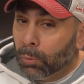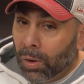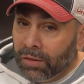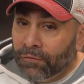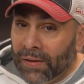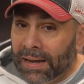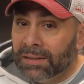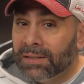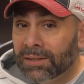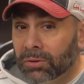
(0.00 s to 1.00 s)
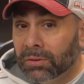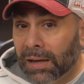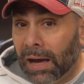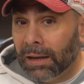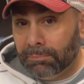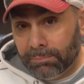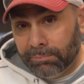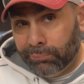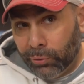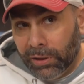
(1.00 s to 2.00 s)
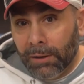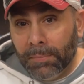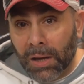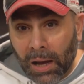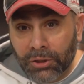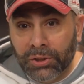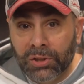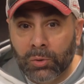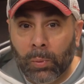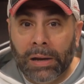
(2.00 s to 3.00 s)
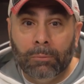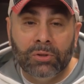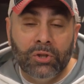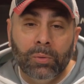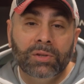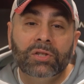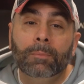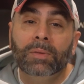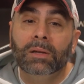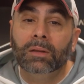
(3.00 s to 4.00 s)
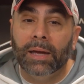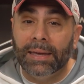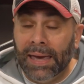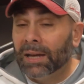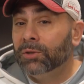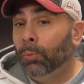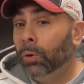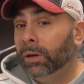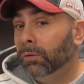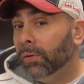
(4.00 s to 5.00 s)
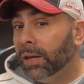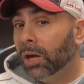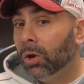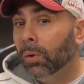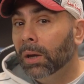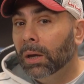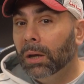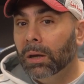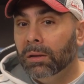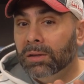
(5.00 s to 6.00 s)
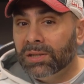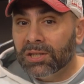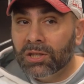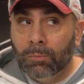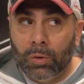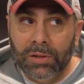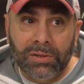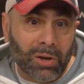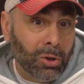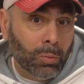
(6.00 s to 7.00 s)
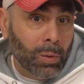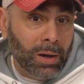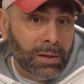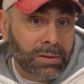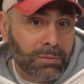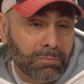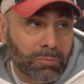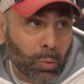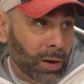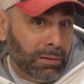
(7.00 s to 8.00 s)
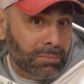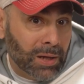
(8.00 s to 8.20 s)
While the fans still got pretty obnoxious when I was doing something like exporting a video, the system was otherwise quite